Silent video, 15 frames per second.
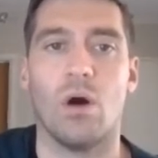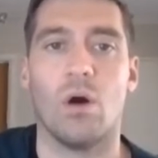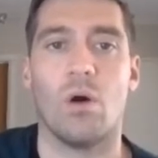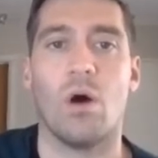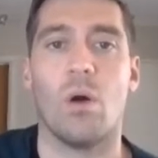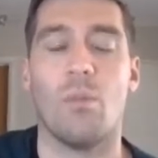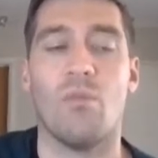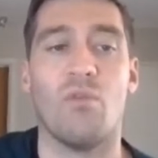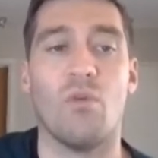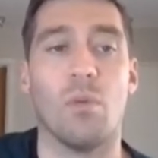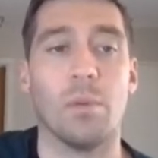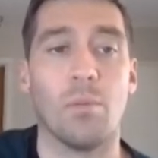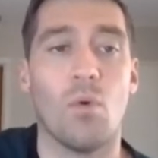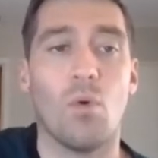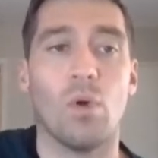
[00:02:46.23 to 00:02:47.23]
performing
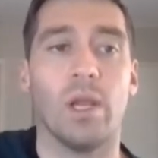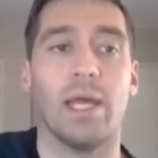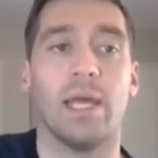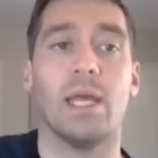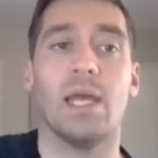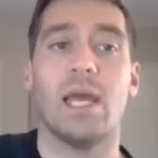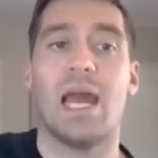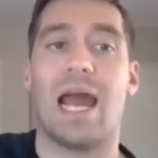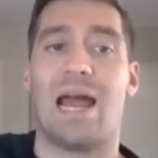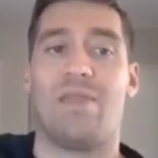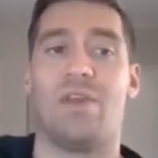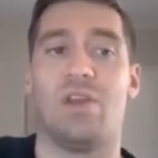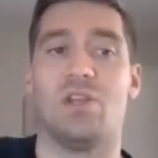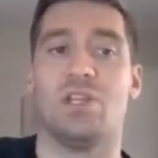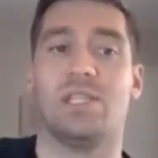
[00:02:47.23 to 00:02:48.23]
poorly, and
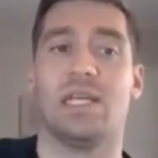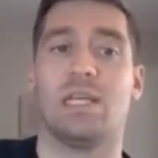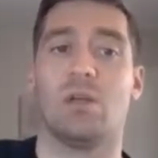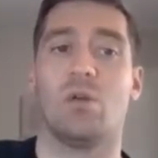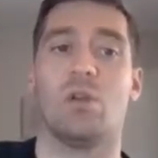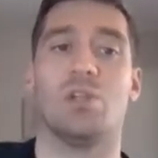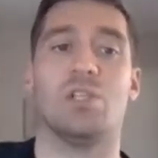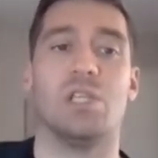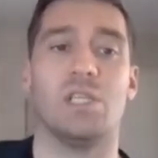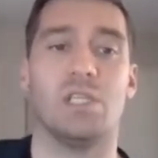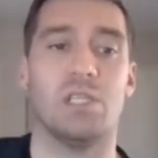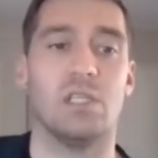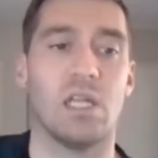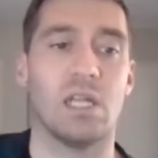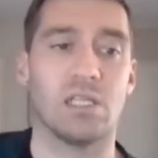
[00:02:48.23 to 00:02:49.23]
then your technologies
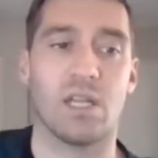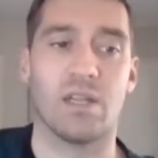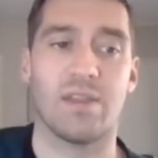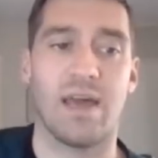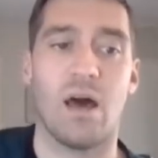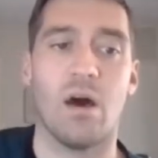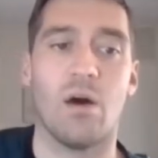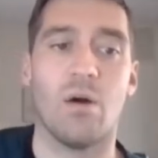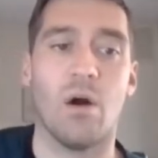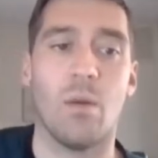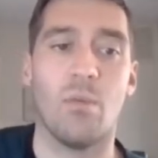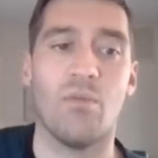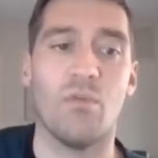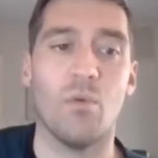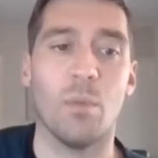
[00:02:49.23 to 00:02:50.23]
and things like that are
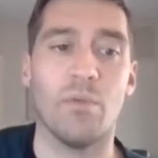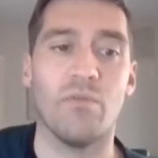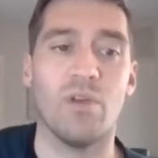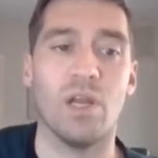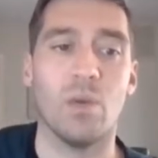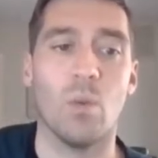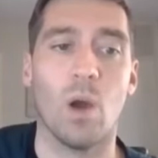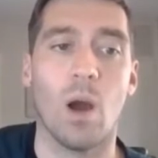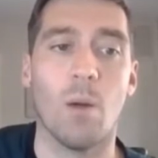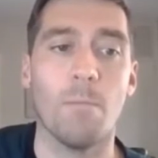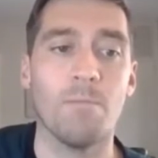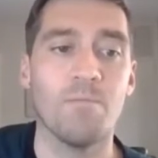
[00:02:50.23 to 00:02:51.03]
performing really well.